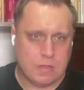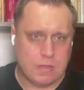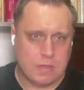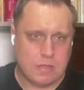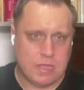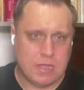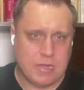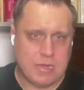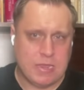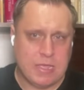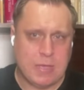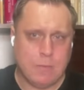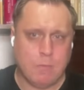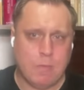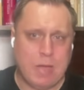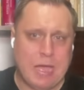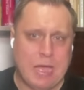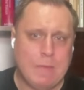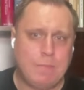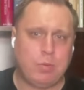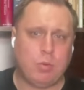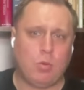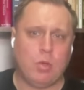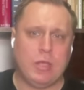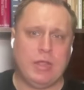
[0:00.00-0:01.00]
And my
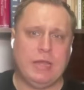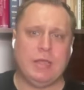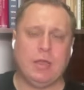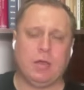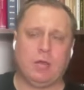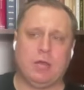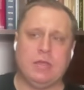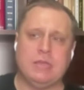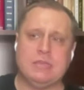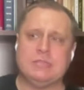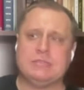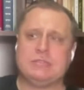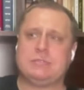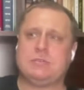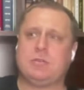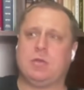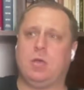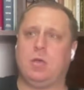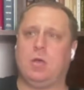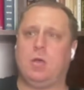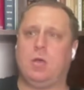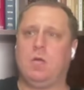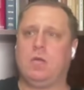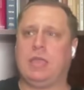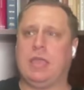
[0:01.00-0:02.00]
point here is,
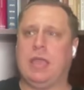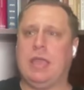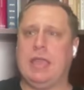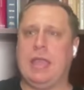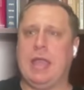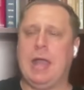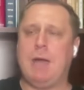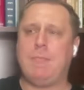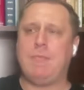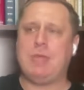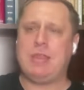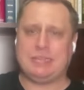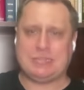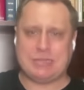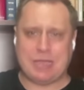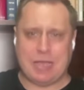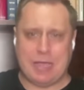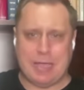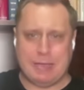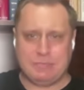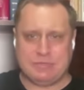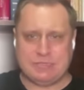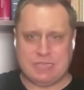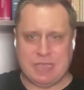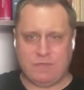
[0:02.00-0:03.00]
okay, how many
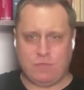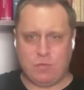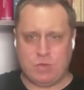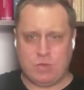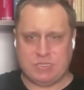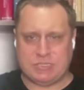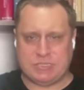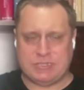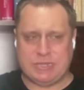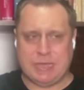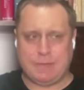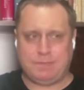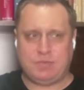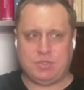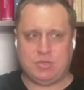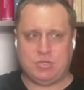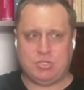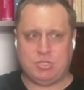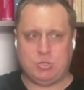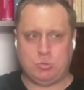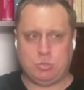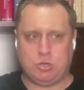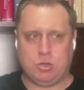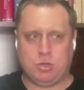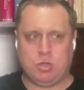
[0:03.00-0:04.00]
times have we stepped
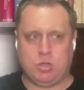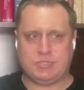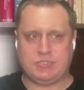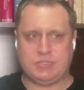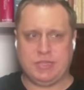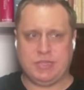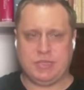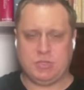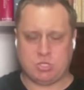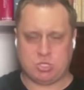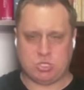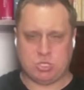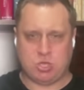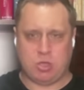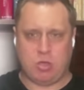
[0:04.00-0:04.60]
into a haunting, saw an